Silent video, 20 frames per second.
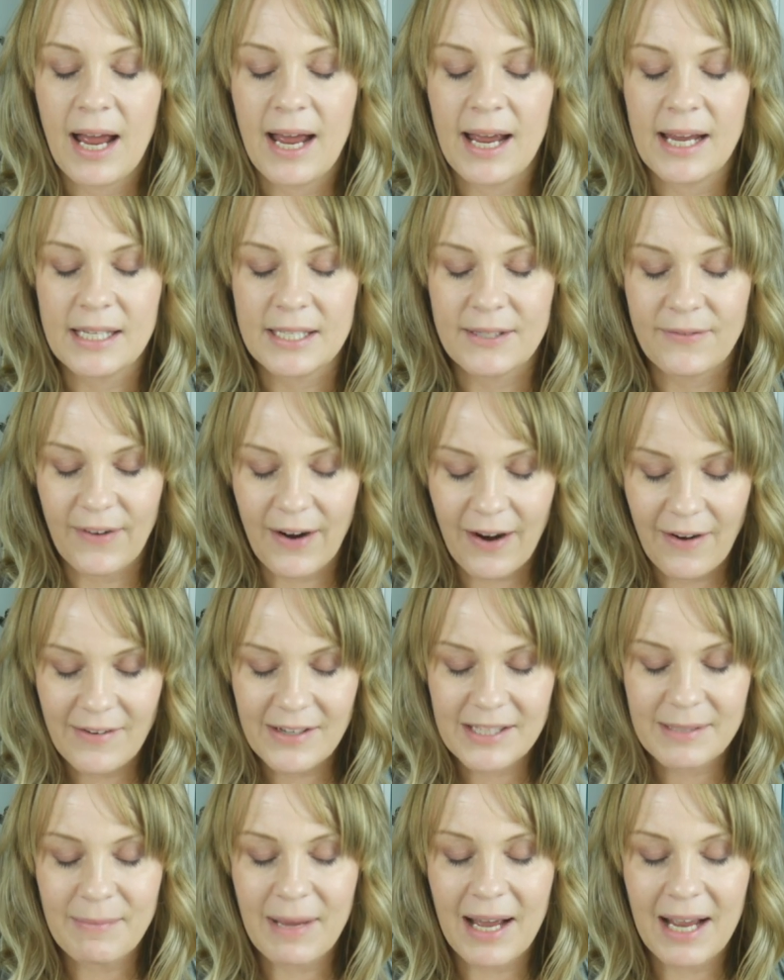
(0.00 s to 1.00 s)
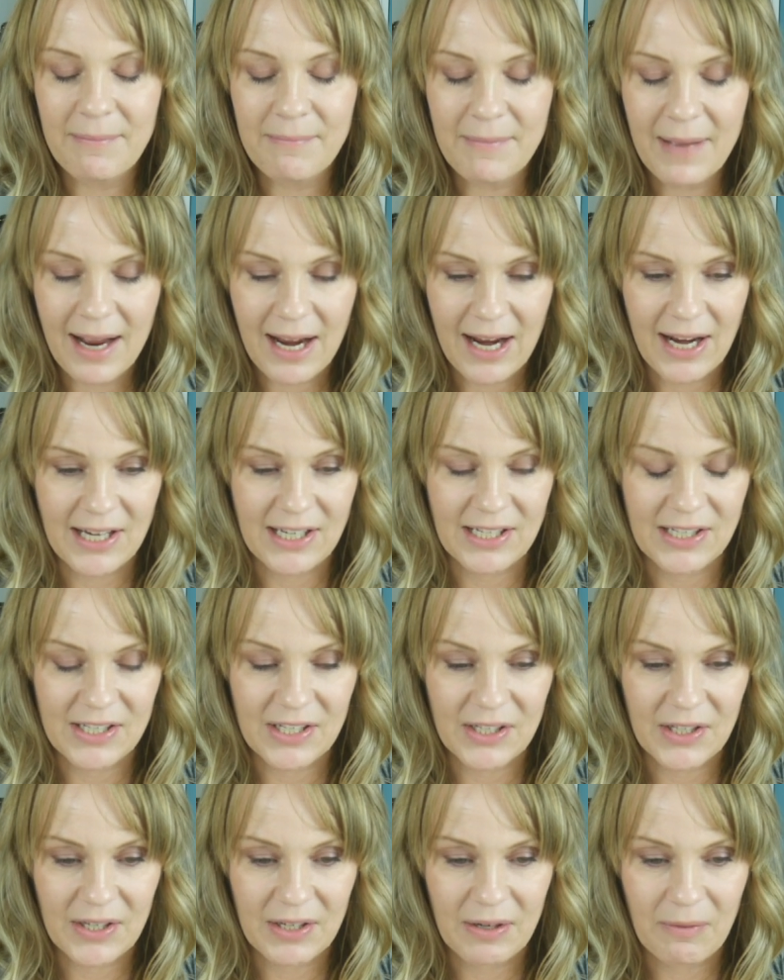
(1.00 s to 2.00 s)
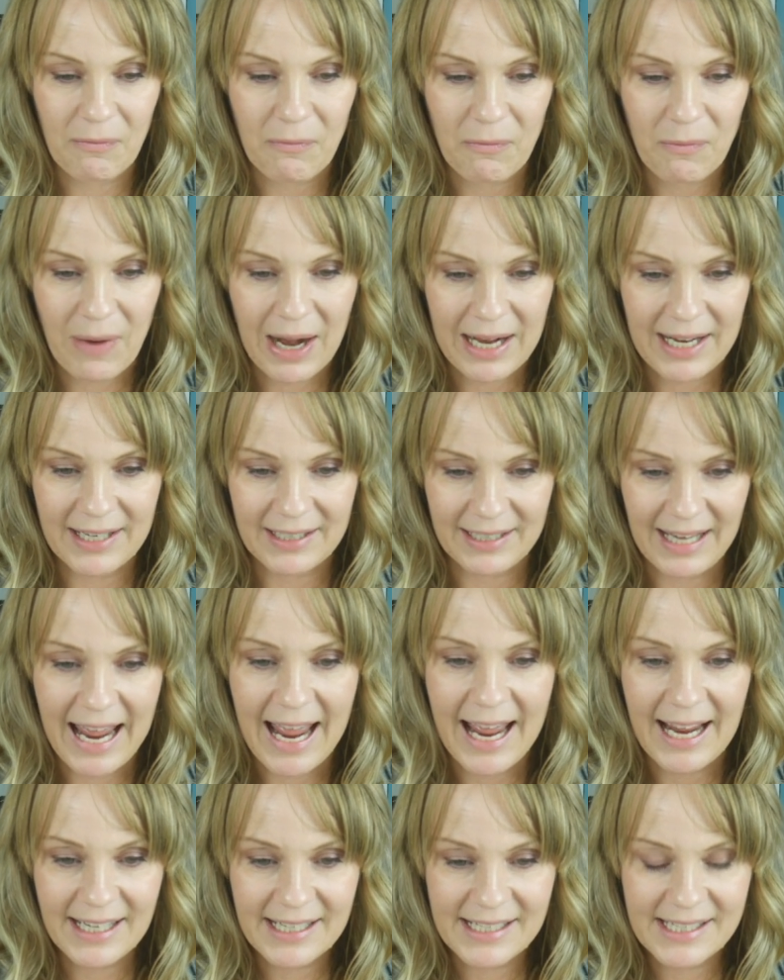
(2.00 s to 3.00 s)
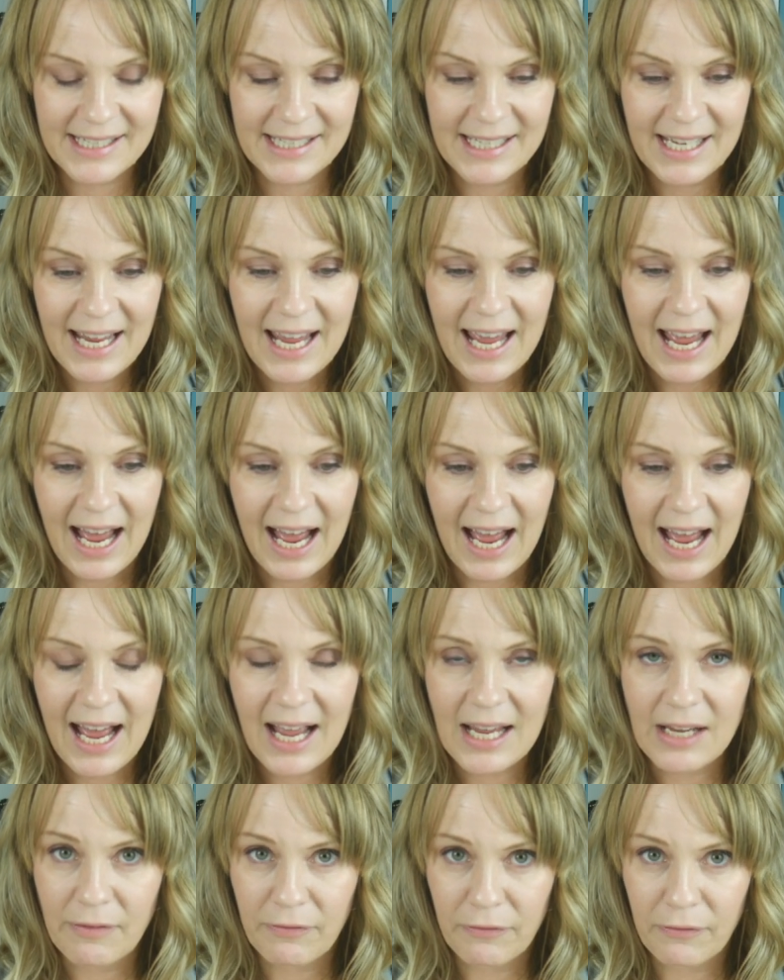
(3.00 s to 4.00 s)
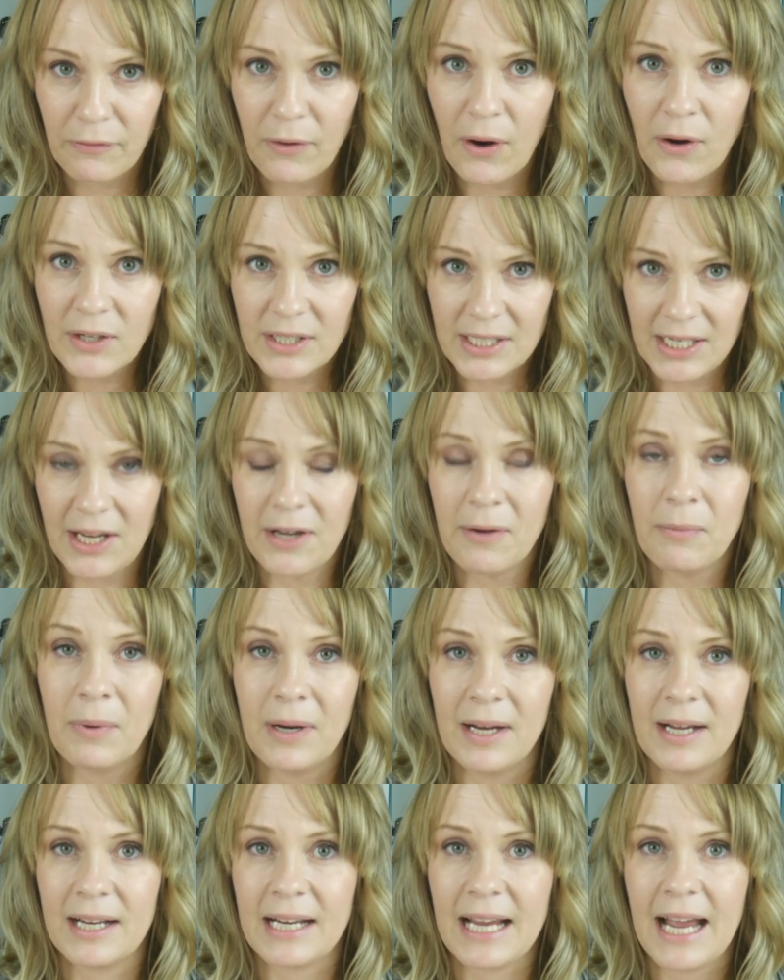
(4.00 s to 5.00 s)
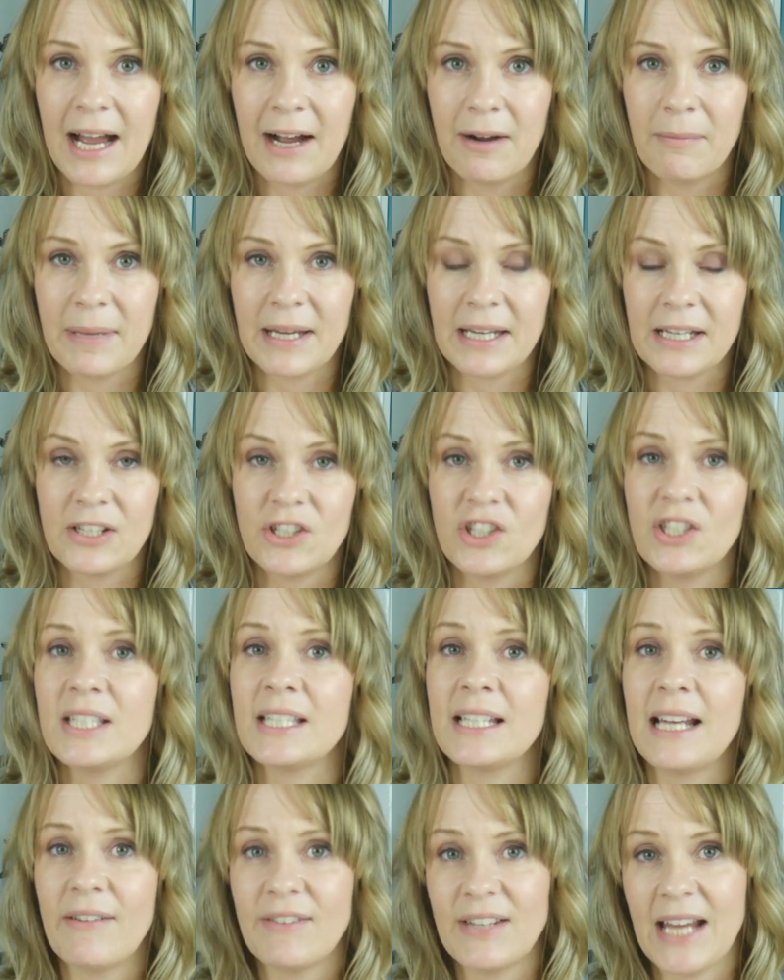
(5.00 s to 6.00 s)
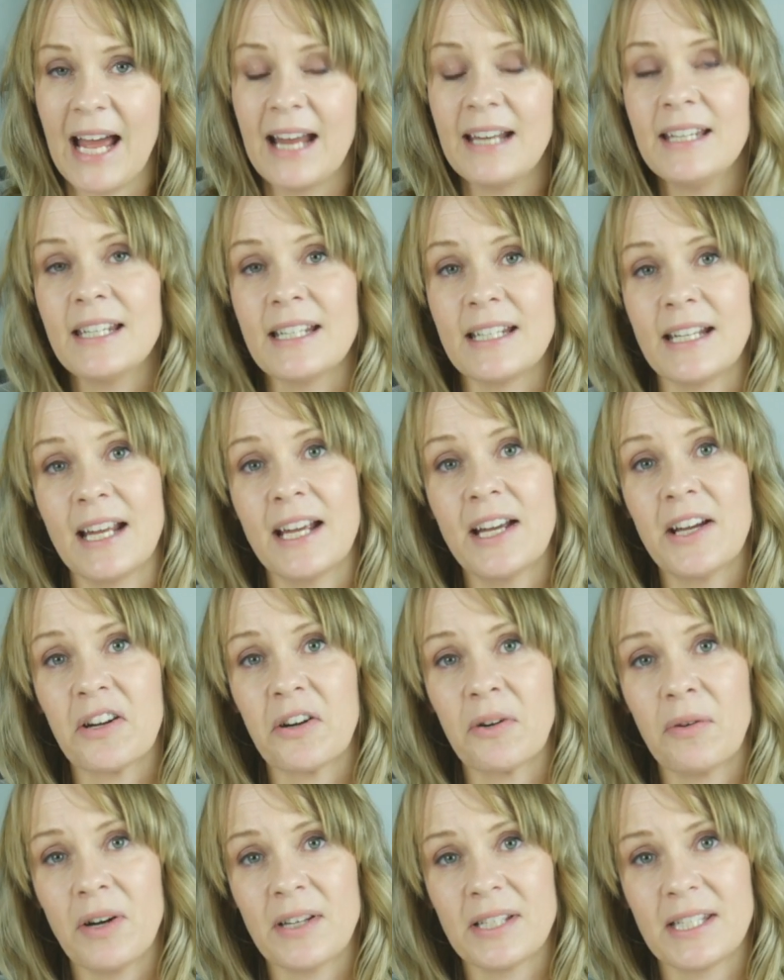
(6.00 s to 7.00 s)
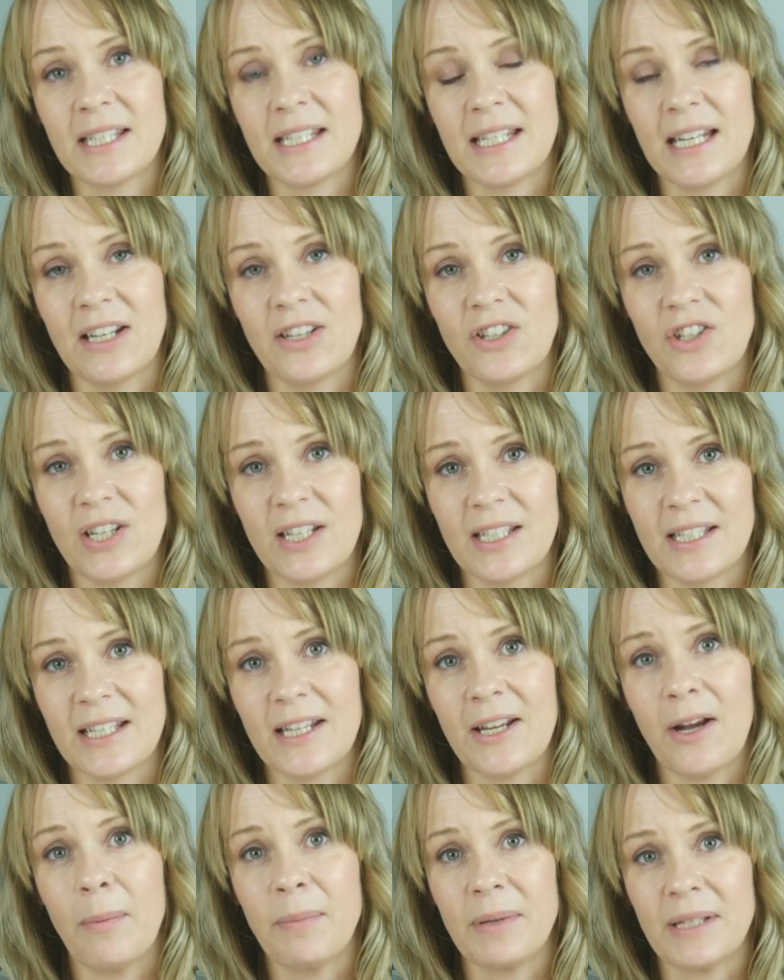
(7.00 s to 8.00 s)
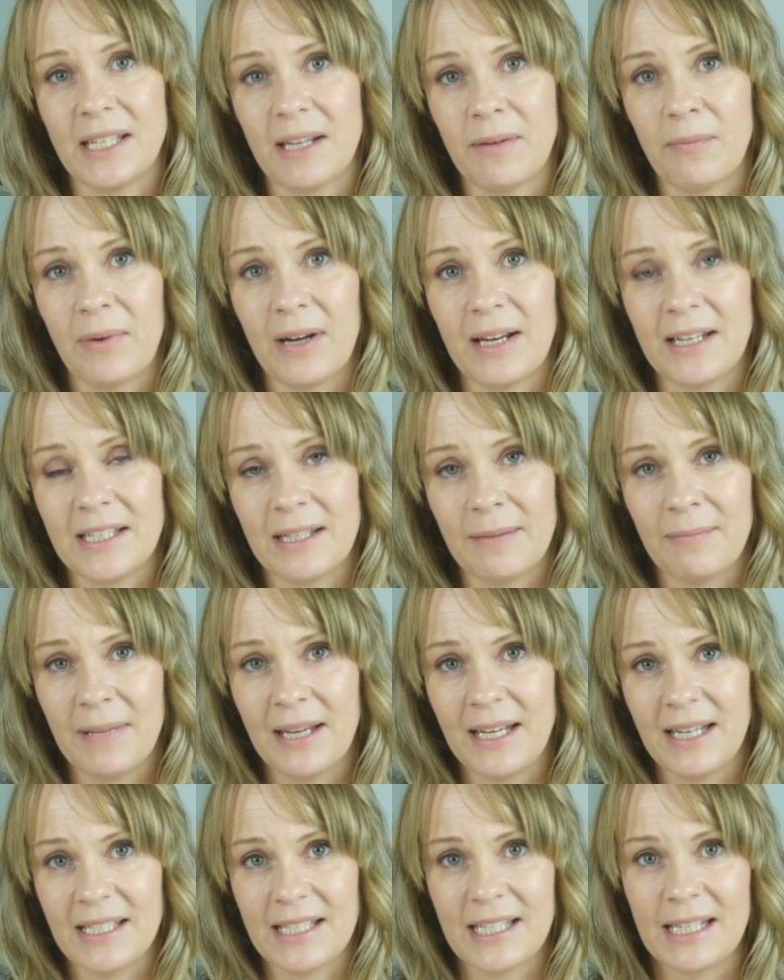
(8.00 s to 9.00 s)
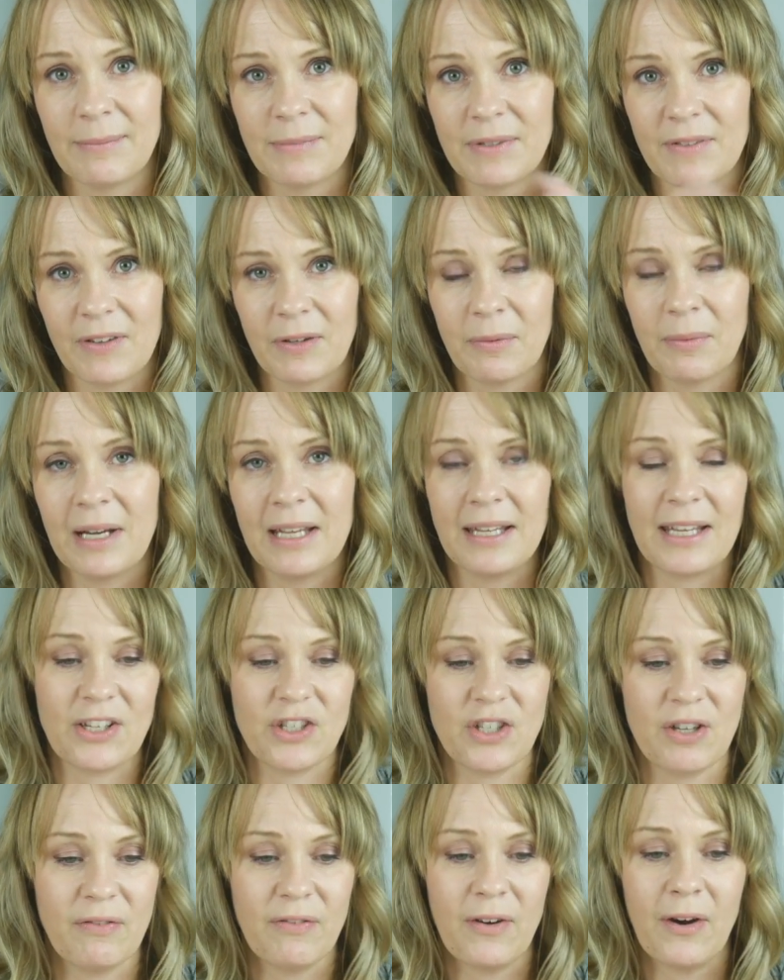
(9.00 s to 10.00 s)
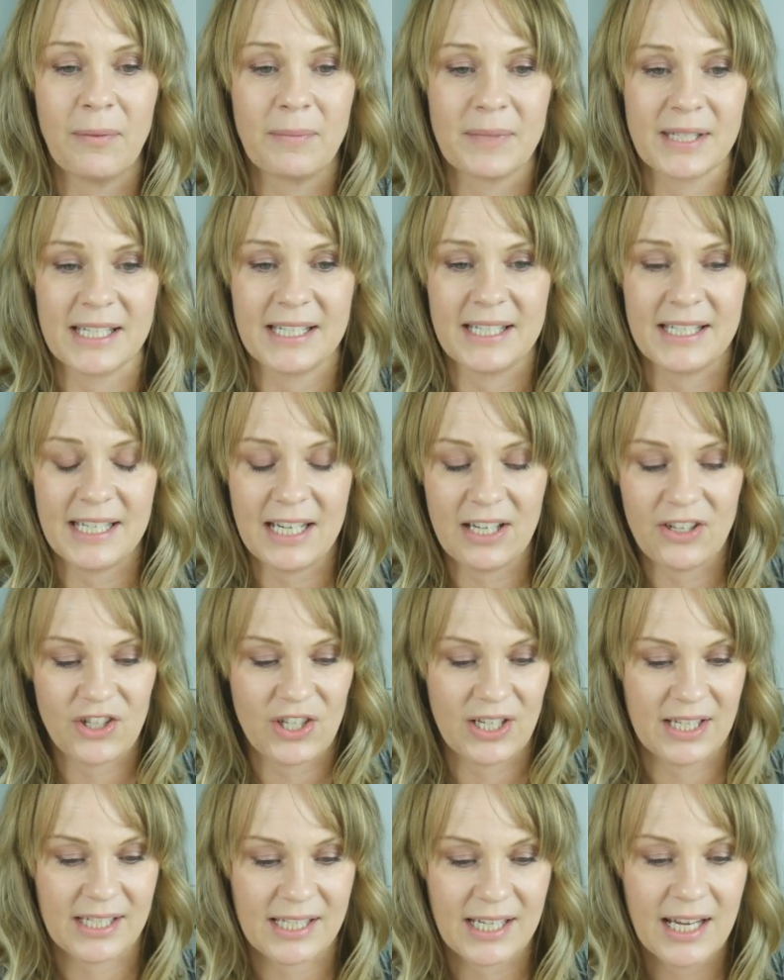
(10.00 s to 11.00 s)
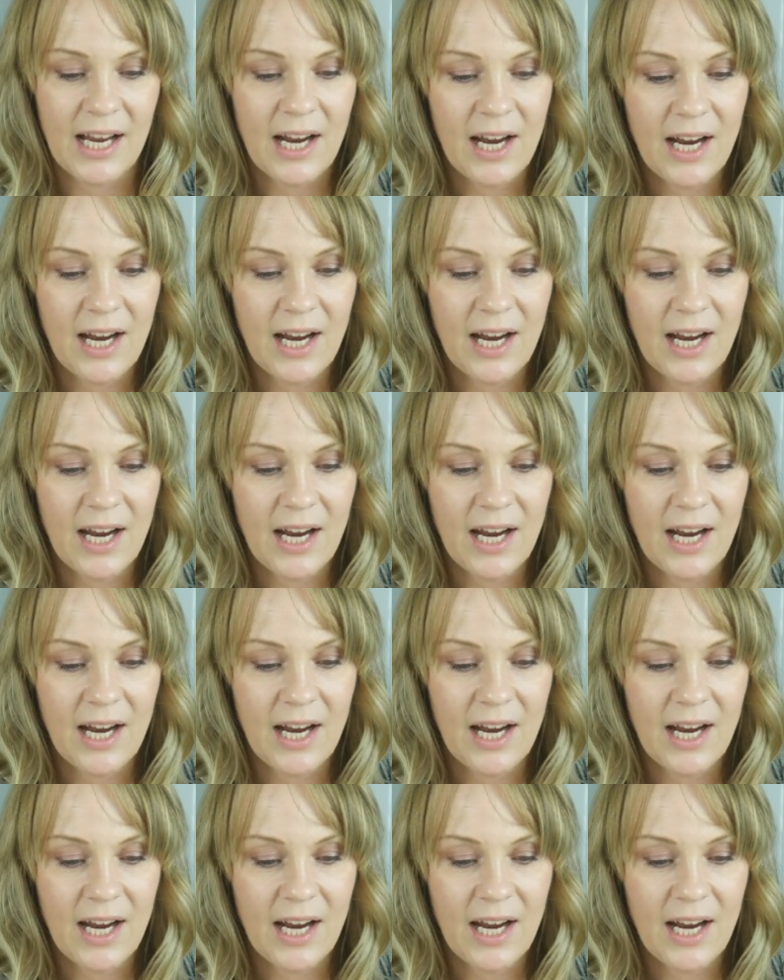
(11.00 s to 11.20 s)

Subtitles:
as far as my mind recollects, I frogged her work out because she's left-handed and her cross stitch is the opposite way to me in terms of the way that she forms her stitches.